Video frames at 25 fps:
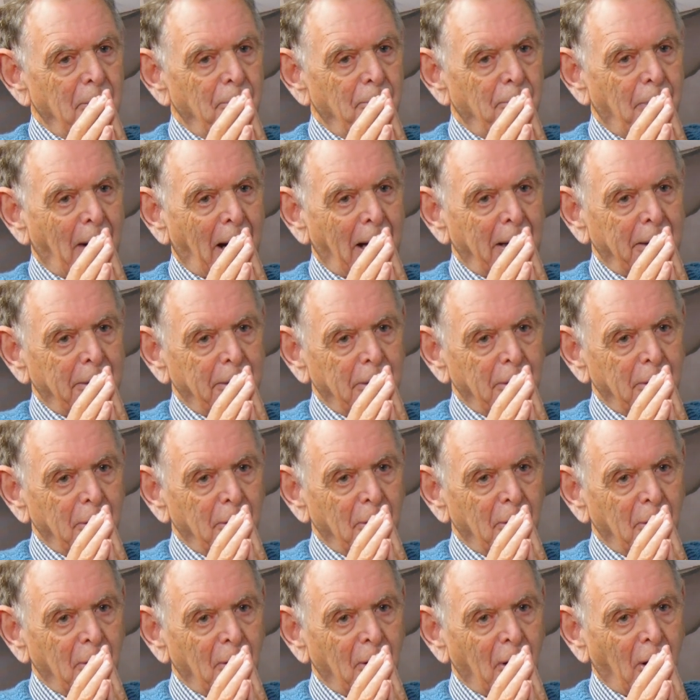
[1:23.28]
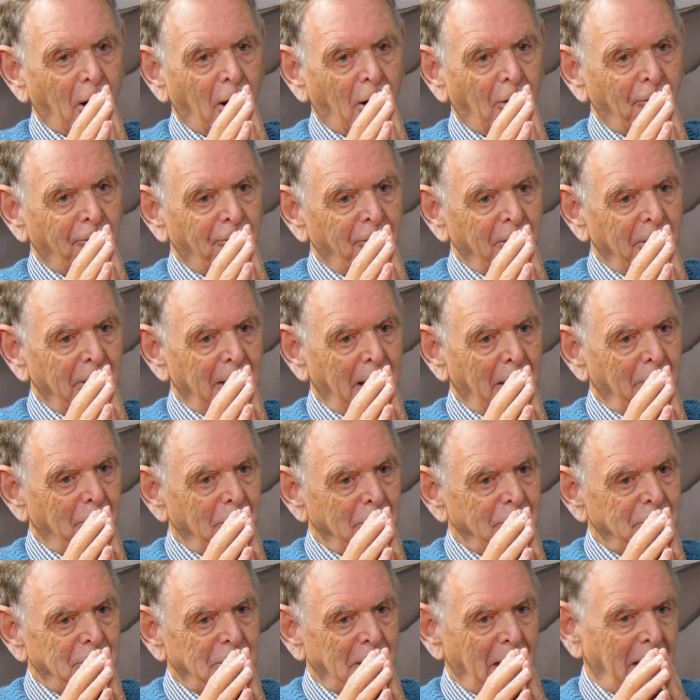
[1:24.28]
But often they
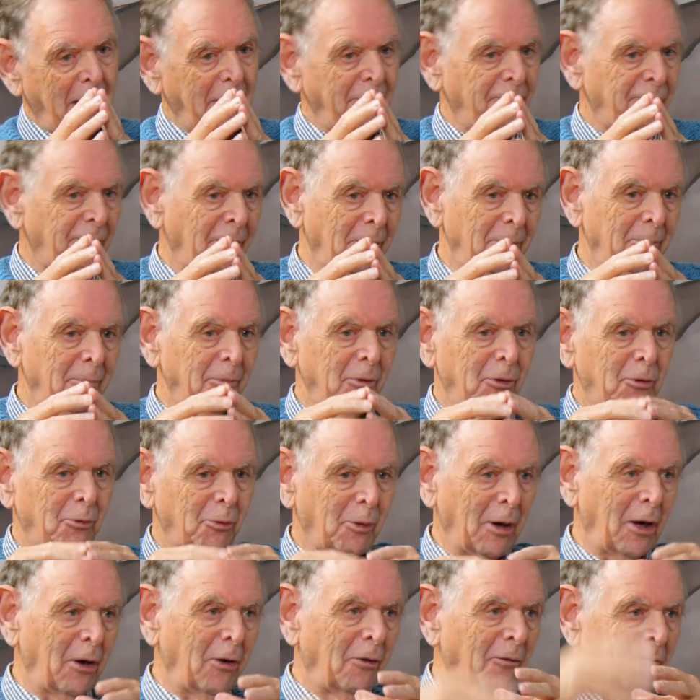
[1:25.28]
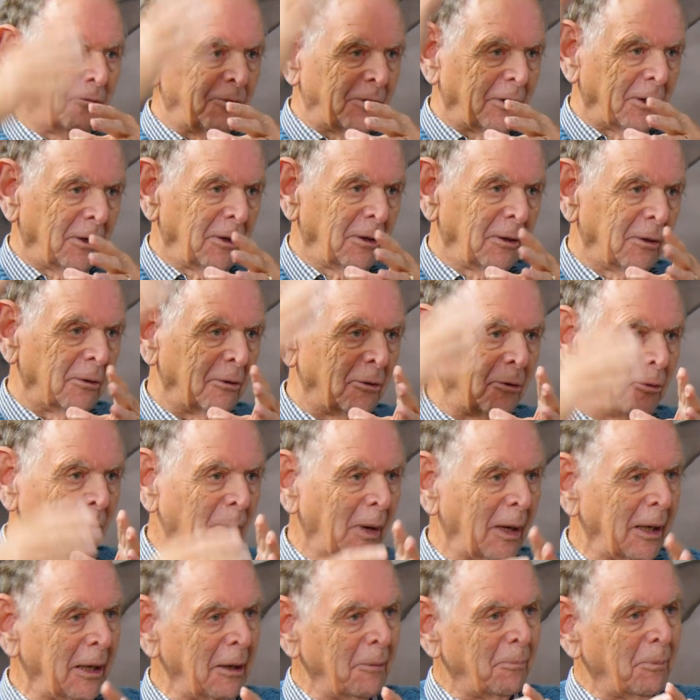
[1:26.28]
would say from 12 to
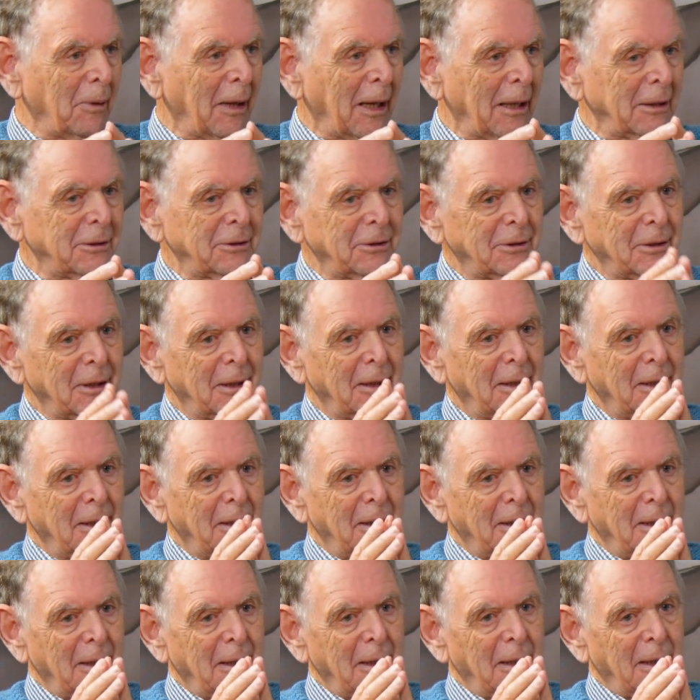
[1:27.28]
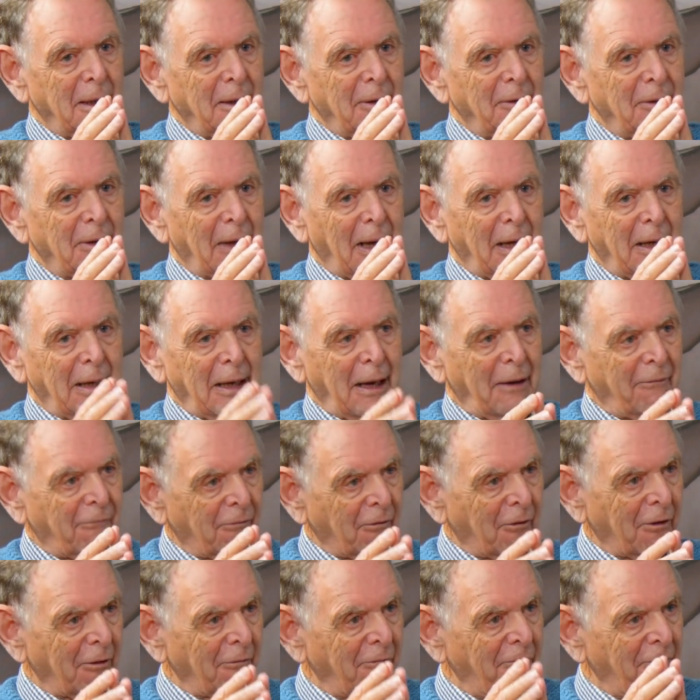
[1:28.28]
20 plus, they
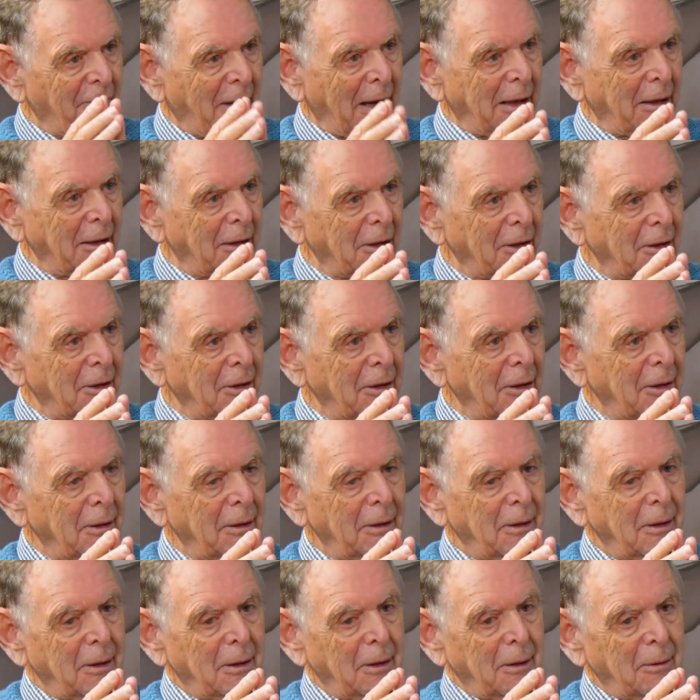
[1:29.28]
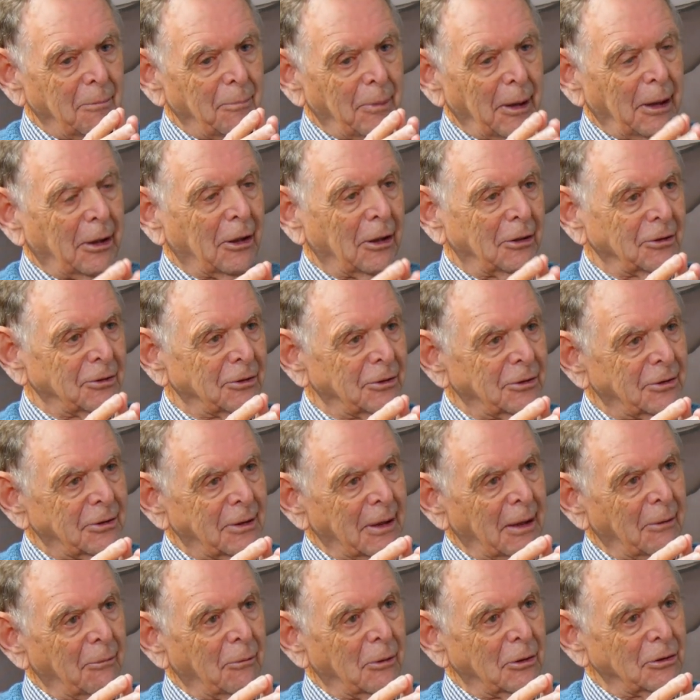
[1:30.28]
never offended because
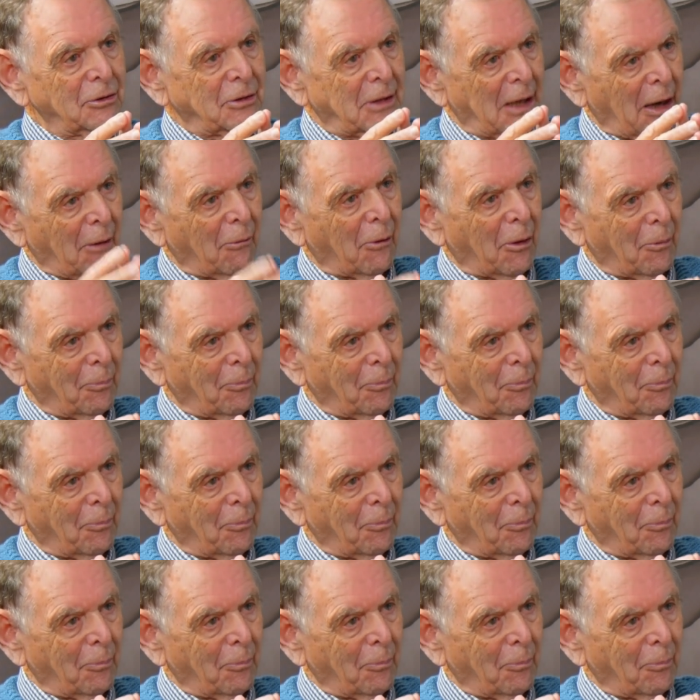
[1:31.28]
there was no